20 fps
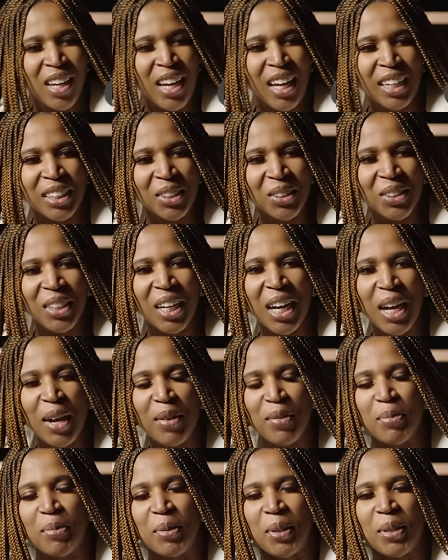I do not
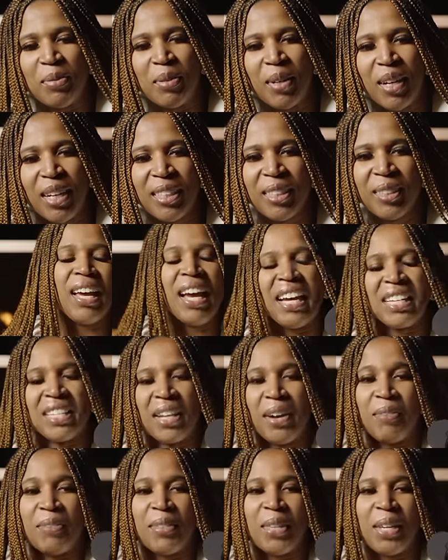have a boyfriend as
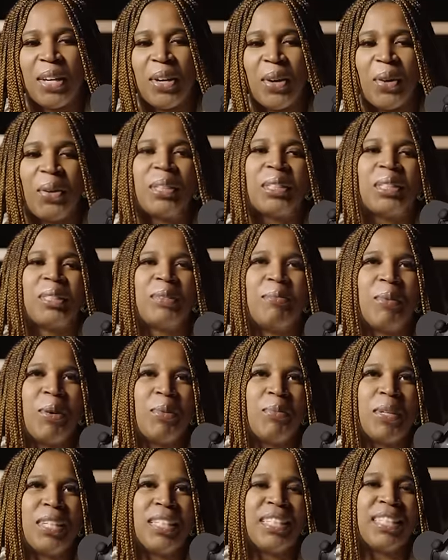of the current
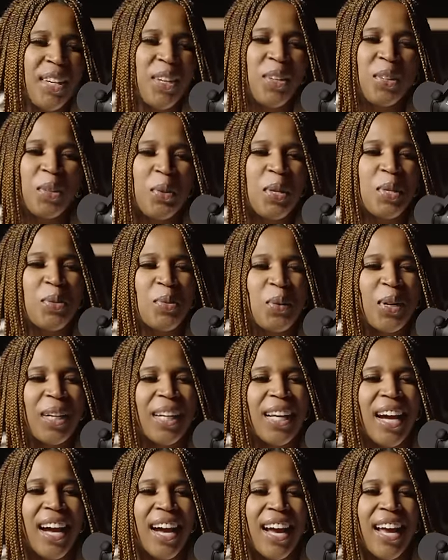moment. You know, there is
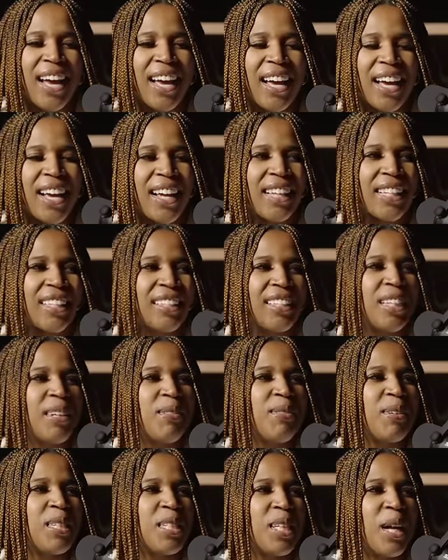one guy that
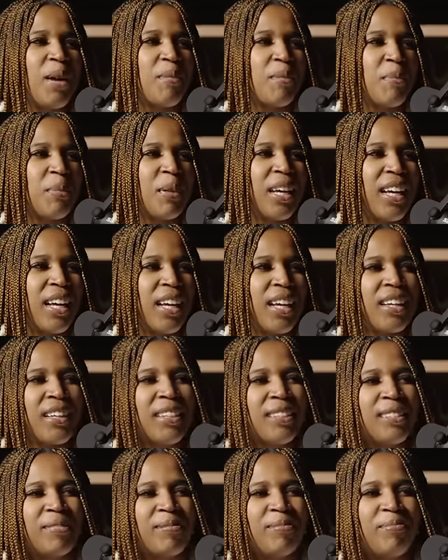if he stopped playing,
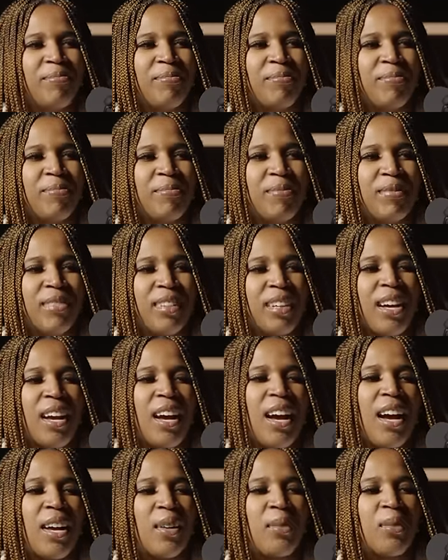
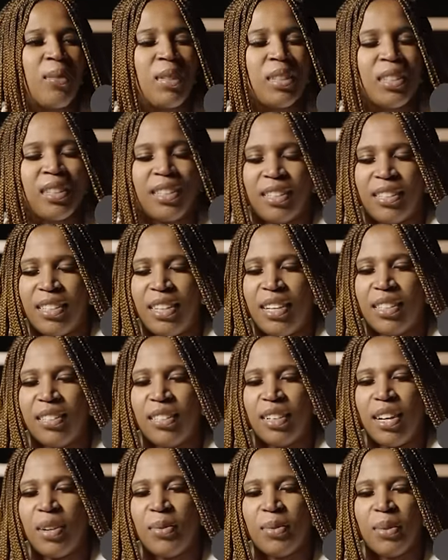I'd wanna, I'd,
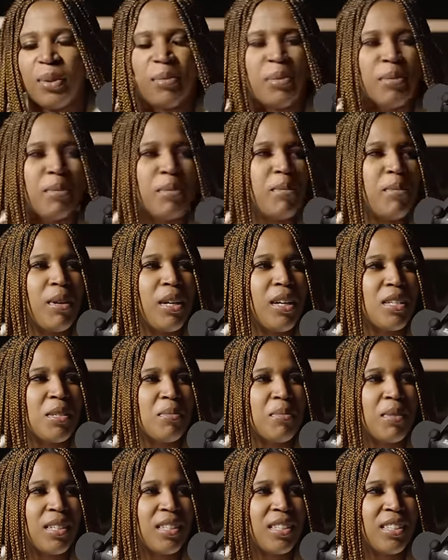I'd want him to be my
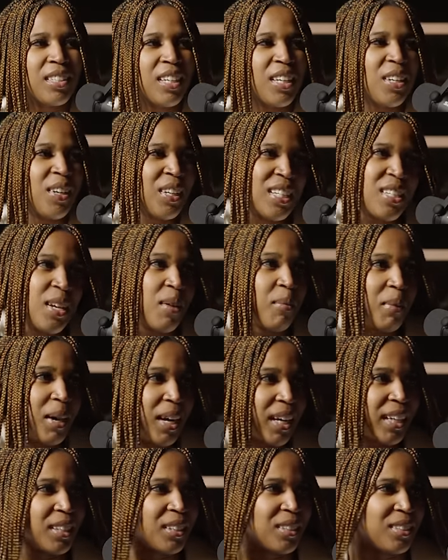husband. You know, that's not
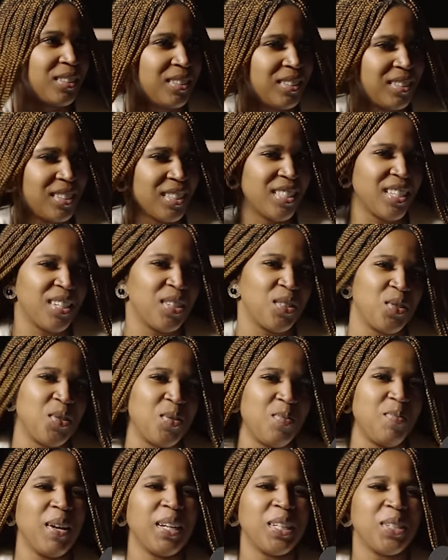my decision
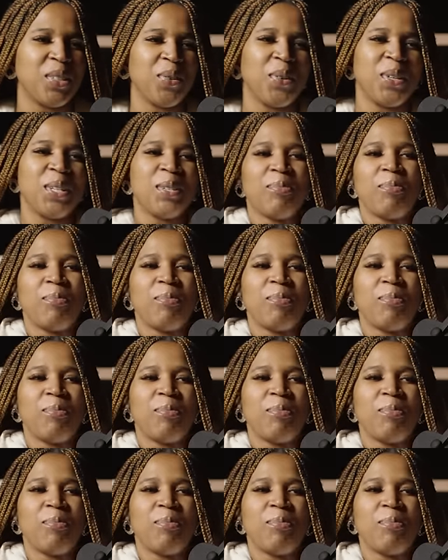or my choice,